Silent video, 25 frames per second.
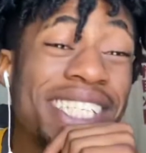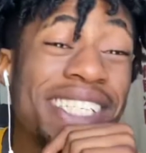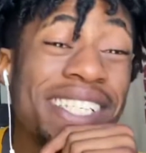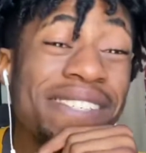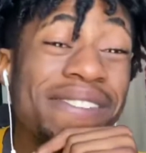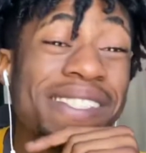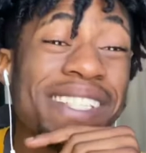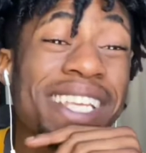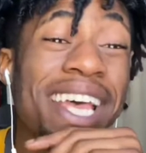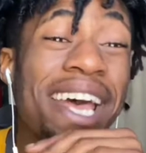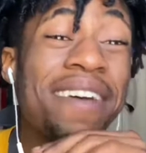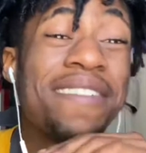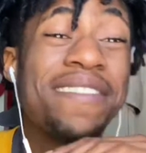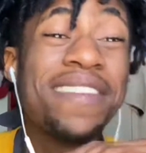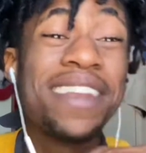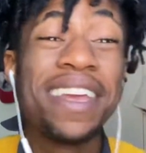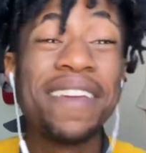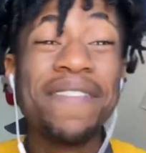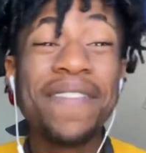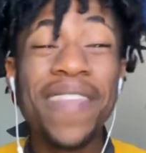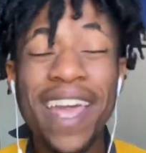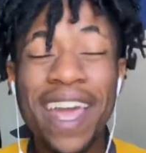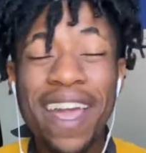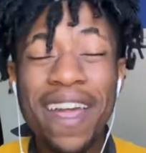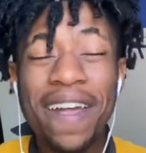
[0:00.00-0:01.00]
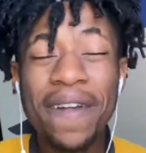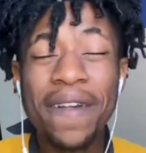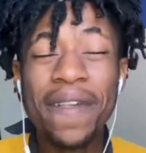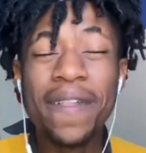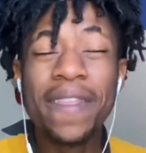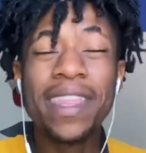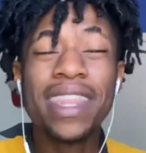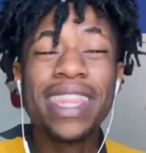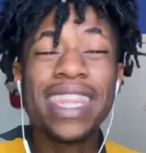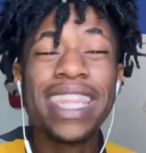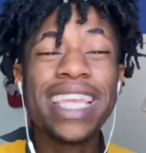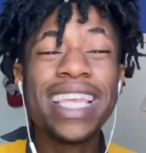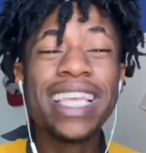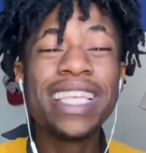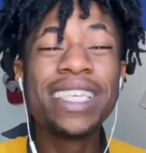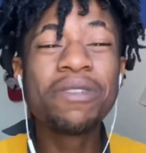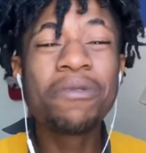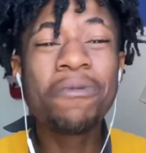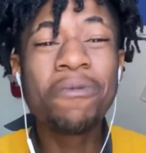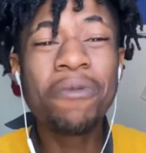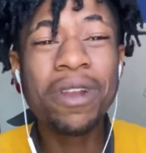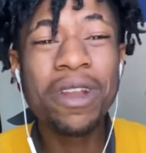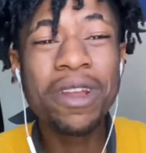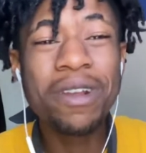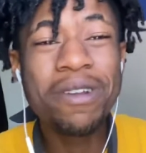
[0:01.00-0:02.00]
shit was happening. These are
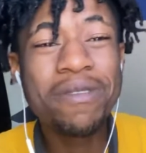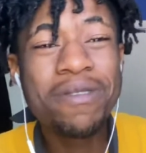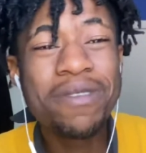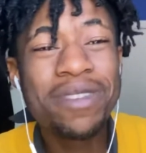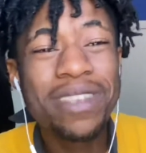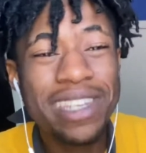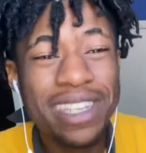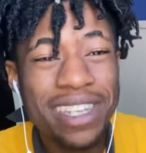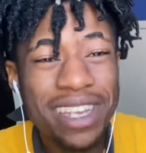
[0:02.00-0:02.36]
one of those